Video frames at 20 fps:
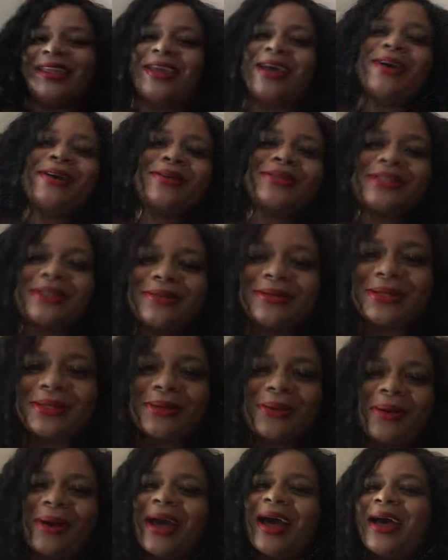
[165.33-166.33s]
Y'all
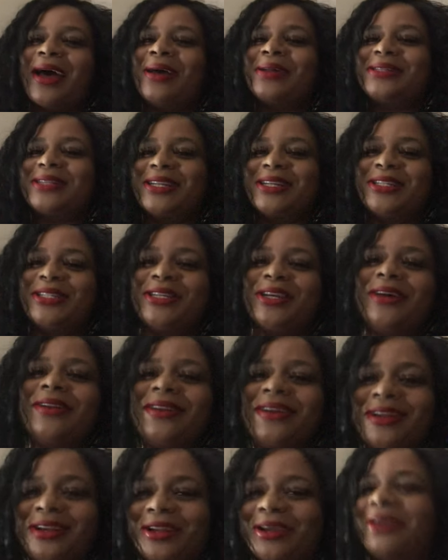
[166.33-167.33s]
subscribe to the channel
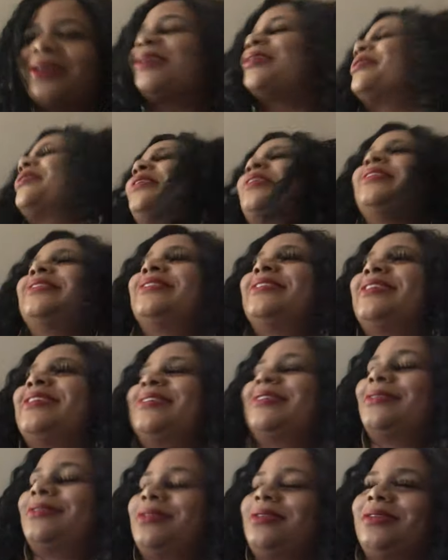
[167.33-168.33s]
and encourage
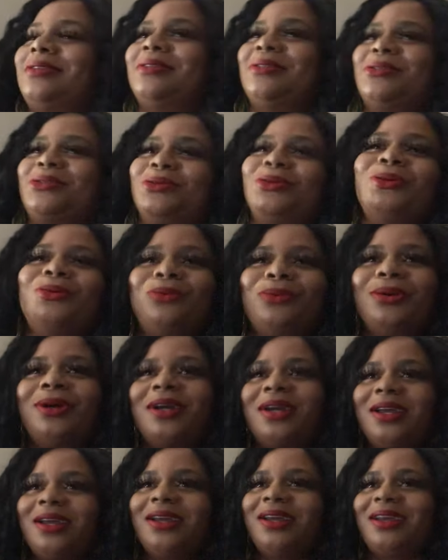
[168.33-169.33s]
us to do
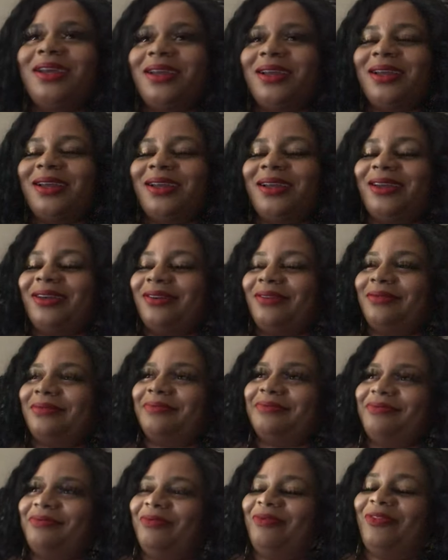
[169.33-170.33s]

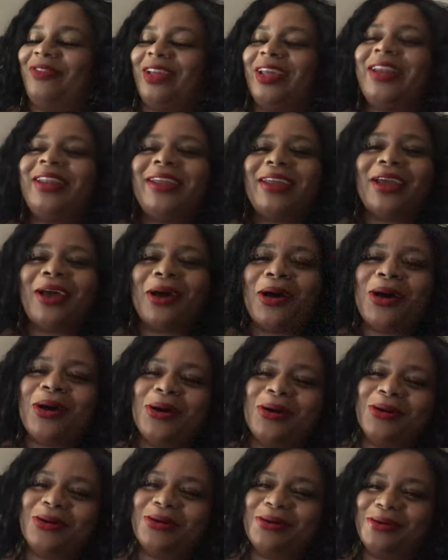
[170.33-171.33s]
videos.
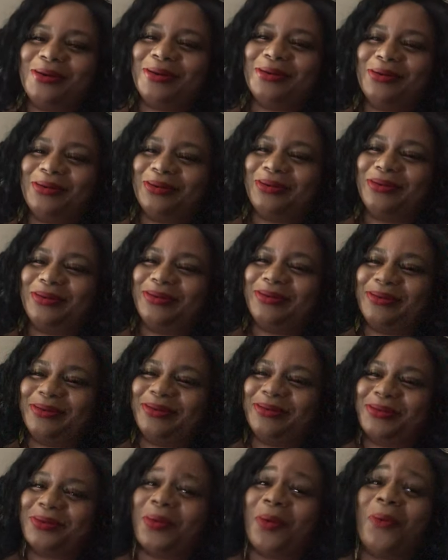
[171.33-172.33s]

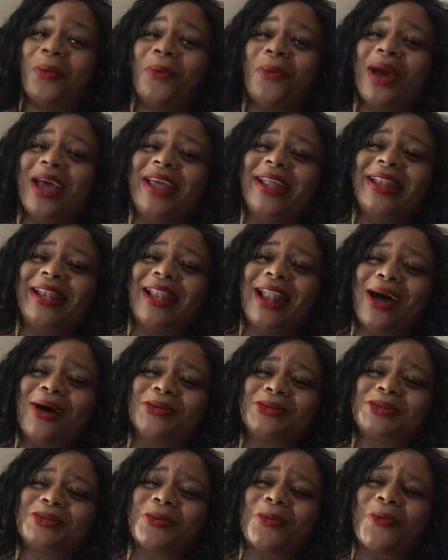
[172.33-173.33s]
Weight
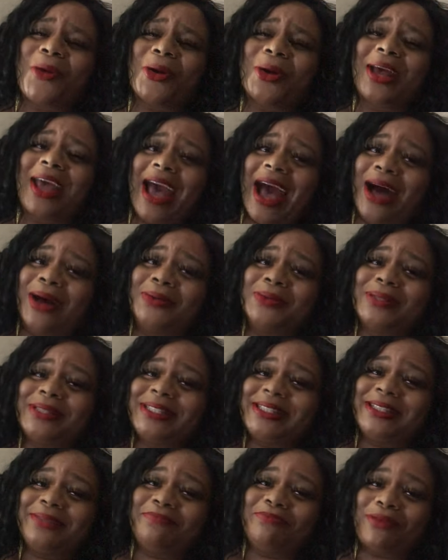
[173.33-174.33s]
loss workouts
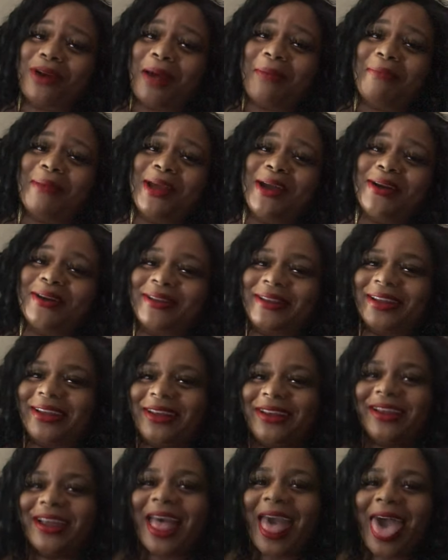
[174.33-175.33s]

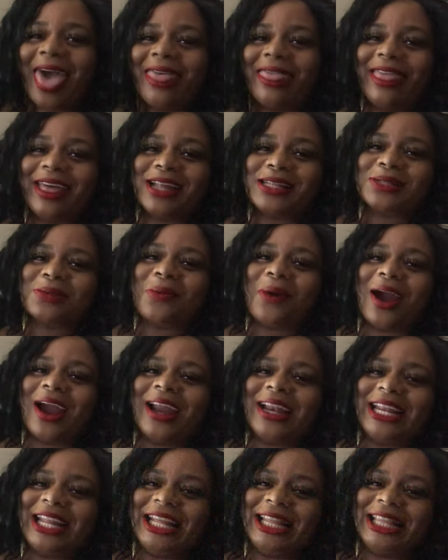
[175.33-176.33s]
primarily. That's where
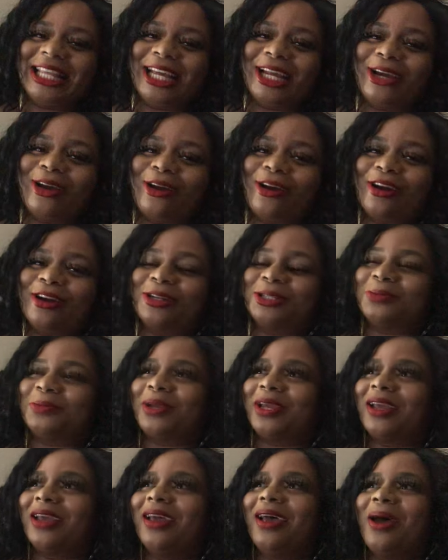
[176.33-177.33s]
I need the
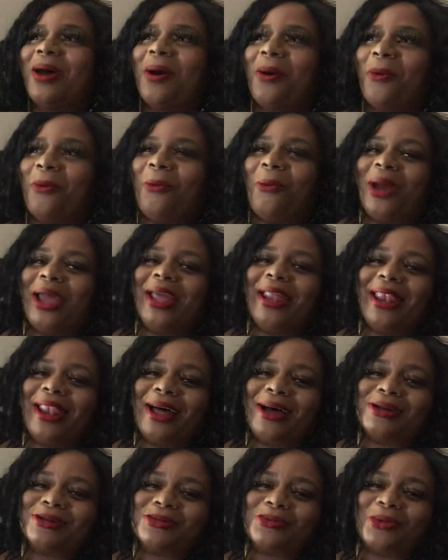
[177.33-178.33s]
encouragement. Weight
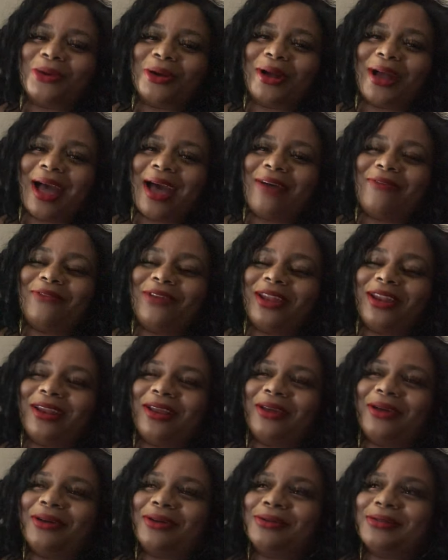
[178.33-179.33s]
loss workout
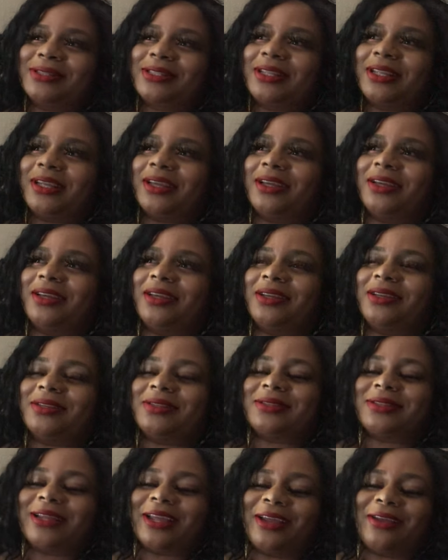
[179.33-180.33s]
videos.
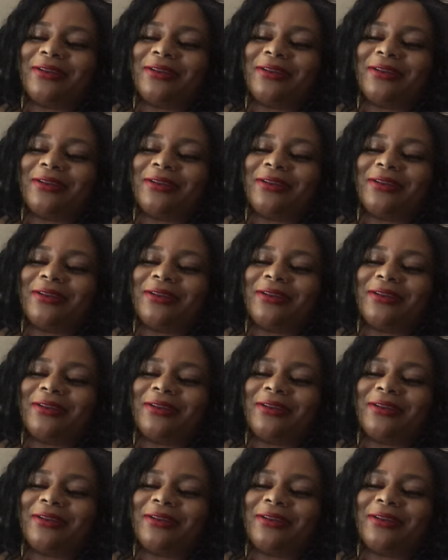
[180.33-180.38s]
Cause